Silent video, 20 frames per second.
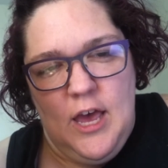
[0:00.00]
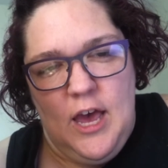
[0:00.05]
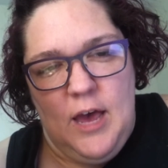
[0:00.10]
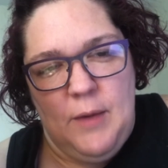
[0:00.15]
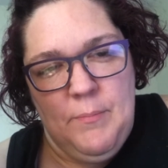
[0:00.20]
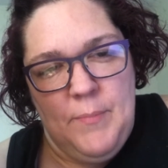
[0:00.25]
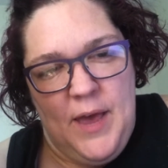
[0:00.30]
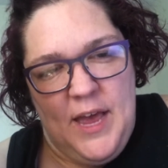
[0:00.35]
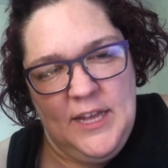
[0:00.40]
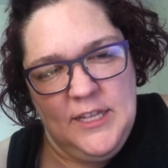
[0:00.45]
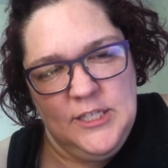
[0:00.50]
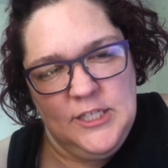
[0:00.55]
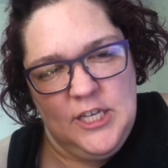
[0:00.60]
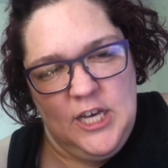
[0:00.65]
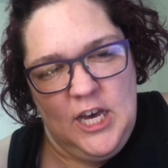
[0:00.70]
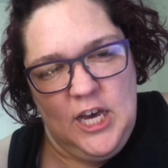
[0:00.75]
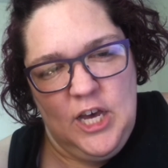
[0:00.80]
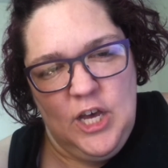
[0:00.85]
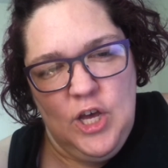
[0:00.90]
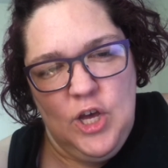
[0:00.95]

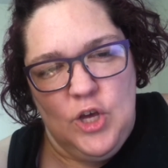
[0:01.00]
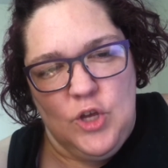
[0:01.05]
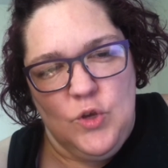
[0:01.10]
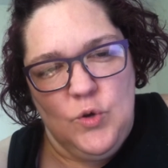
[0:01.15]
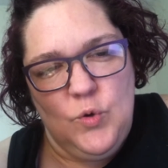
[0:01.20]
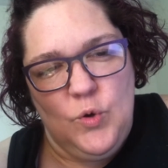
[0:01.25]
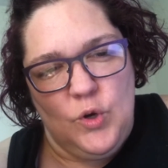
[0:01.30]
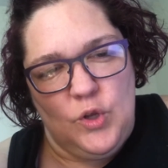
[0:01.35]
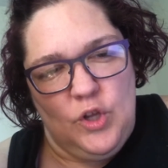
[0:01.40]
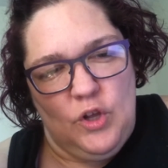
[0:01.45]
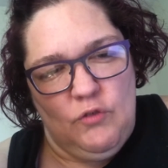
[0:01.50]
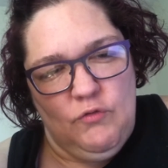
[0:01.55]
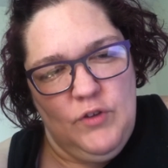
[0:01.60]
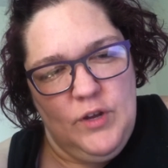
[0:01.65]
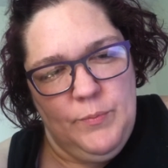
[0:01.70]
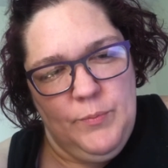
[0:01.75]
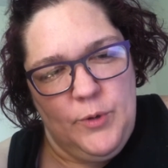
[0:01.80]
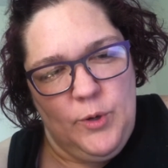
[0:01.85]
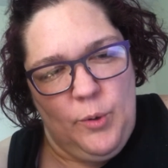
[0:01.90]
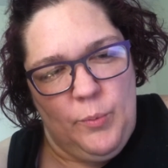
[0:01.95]
Amanda, you're going to
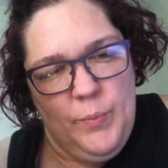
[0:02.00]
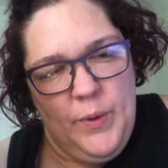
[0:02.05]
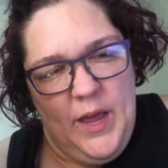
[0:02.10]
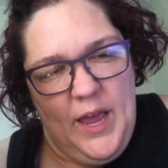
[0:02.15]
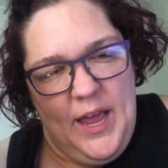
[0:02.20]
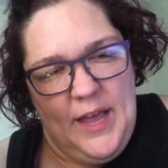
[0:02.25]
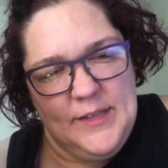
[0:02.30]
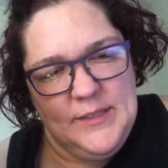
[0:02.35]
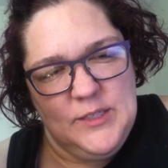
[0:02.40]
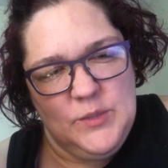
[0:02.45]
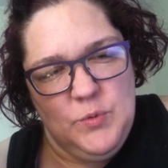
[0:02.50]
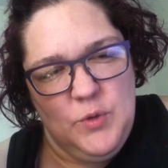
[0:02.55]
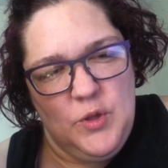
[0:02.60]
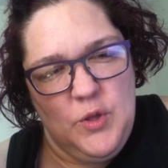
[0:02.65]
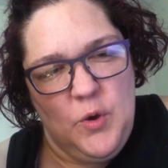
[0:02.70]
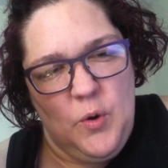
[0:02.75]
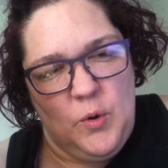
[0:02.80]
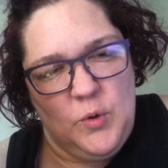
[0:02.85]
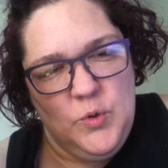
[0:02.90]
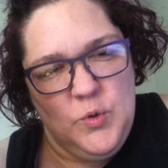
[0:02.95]
rip your pants with
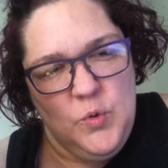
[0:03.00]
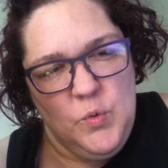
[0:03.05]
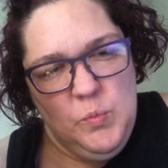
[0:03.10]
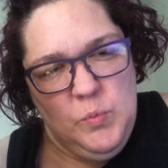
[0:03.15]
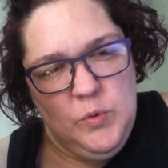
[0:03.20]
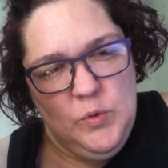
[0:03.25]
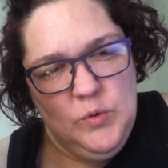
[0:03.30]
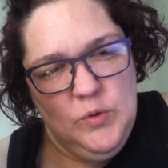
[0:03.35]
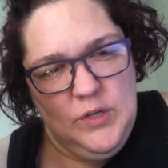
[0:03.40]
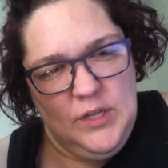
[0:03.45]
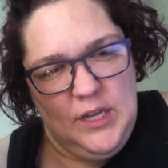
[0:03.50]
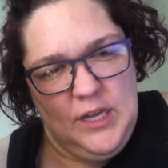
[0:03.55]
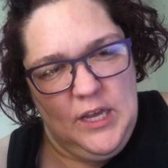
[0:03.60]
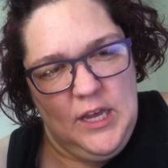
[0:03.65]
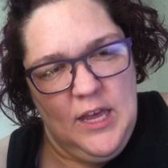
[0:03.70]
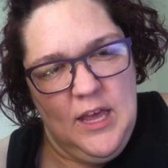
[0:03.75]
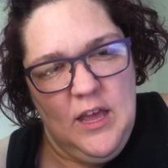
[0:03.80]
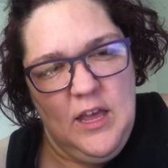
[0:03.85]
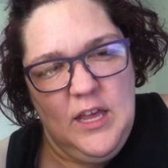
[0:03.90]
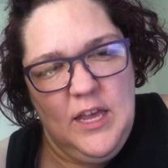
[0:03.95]
your new booty
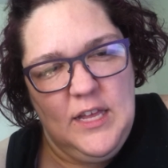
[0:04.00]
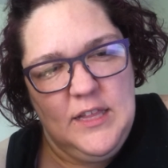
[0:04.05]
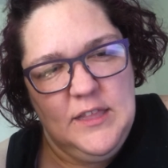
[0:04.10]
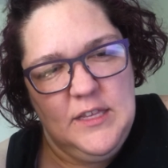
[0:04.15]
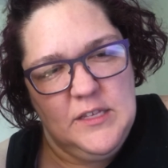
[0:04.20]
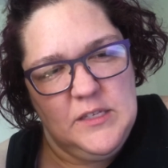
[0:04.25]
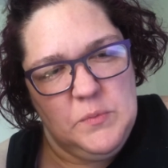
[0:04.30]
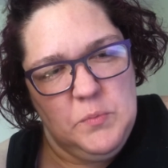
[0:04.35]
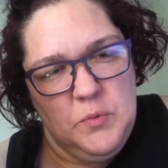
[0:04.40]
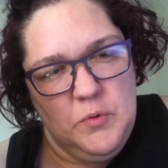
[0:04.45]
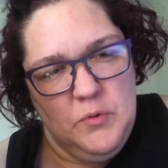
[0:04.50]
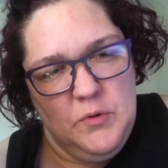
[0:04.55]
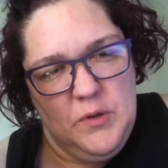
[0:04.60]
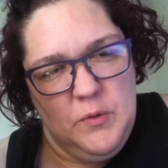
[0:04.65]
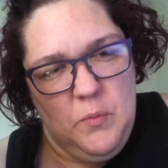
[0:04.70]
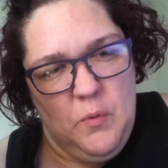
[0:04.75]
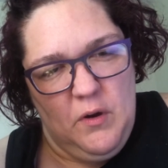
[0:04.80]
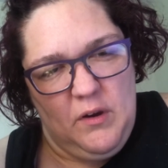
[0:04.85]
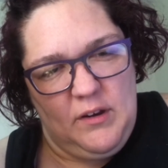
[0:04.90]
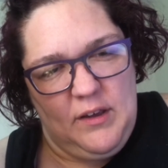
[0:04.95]
in this booty
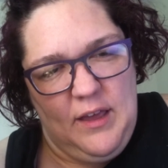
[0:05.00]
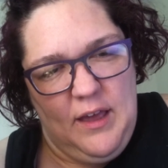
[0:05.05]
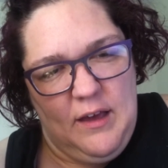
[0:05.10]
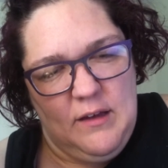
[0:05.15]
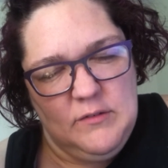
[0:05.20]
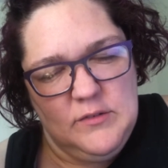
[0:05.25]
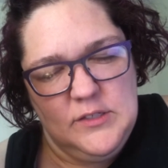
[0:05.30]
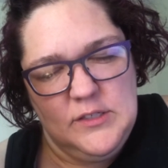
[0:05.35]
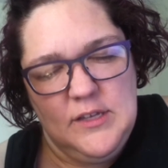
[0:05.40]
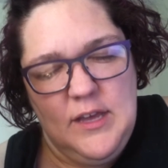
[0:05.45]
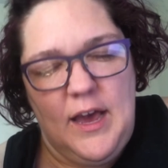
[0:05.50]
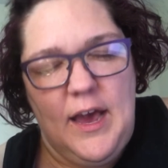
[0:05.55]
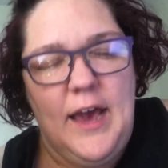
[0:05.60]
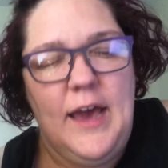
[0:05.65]
workout.